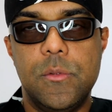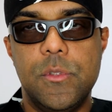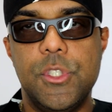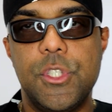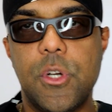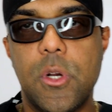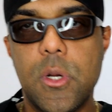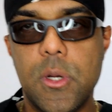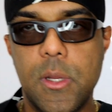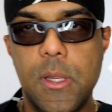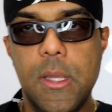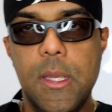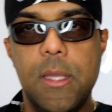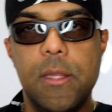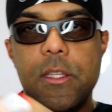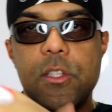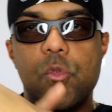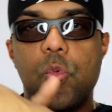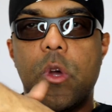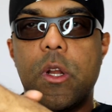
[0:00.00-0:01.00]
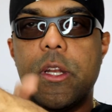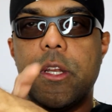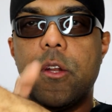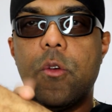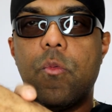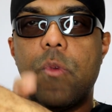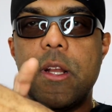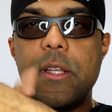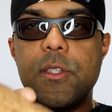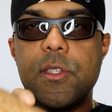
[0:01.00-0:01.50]
jerk. There's one in
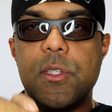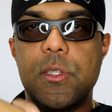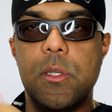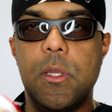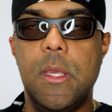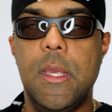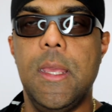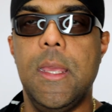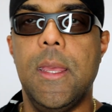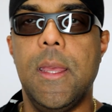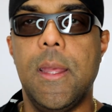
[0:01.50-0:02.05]
your wrist.